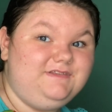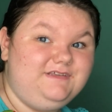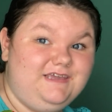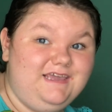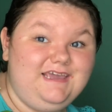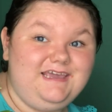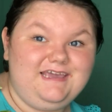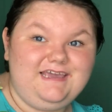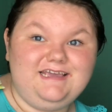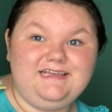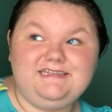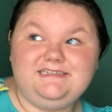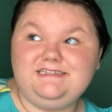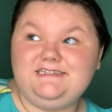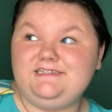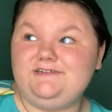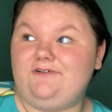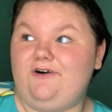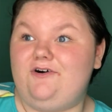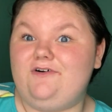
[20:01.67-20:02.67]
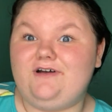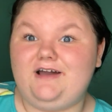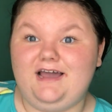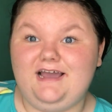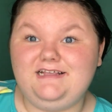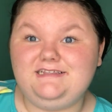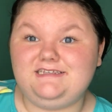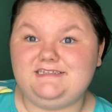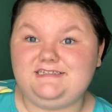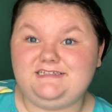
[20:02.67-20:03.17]
get into all
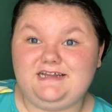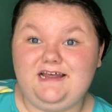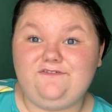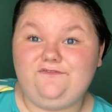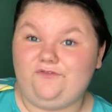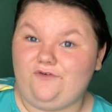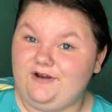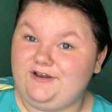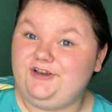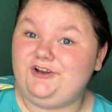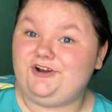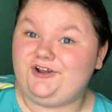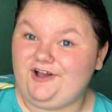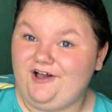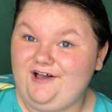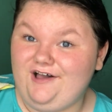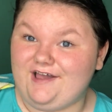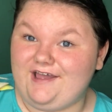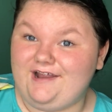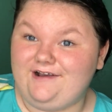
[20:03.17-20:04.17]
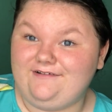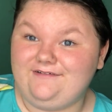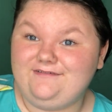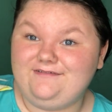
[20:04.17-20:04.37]
kinds of stuff when you're gone.